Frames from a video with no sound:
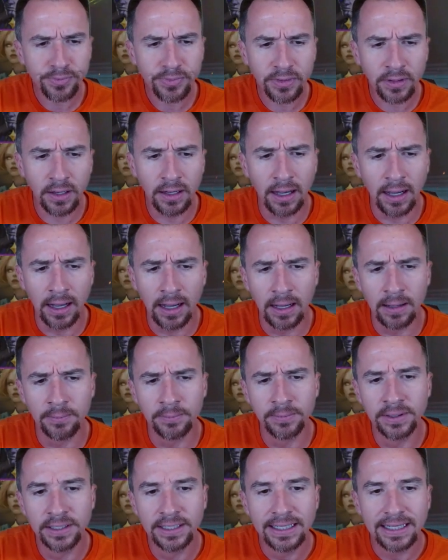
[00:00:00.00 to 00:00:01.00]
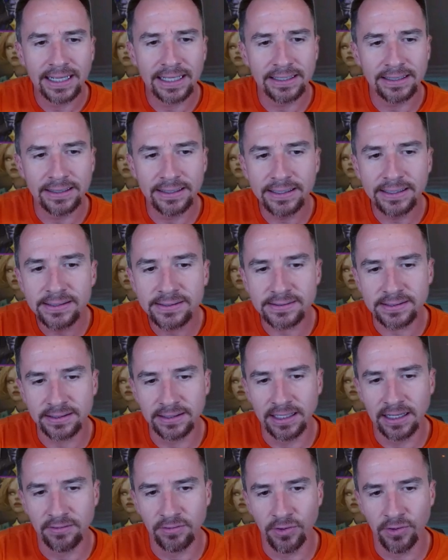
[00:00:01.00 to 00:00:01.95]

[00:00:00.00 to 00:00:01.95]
At least to level